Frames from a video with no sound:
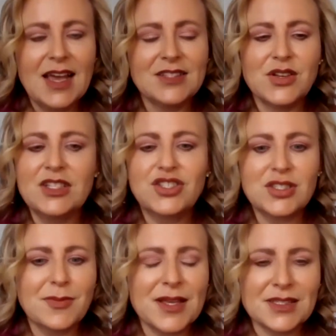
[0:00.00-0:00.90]
And so it
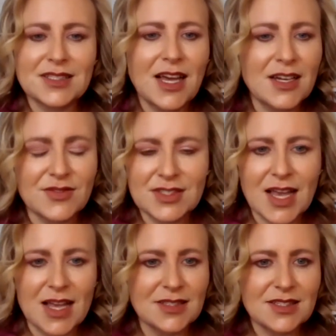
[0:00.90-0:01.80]
just makes a ton of
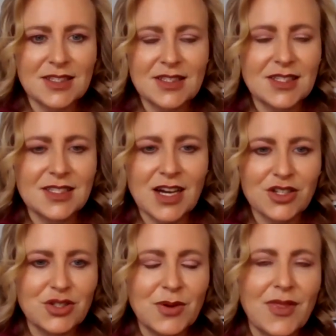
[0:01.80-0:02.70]
sense to
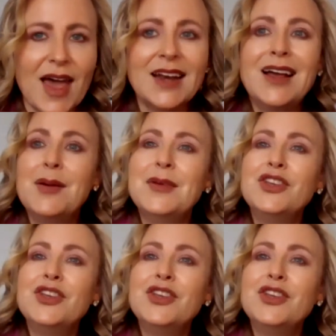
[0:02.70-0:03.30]
start doing that.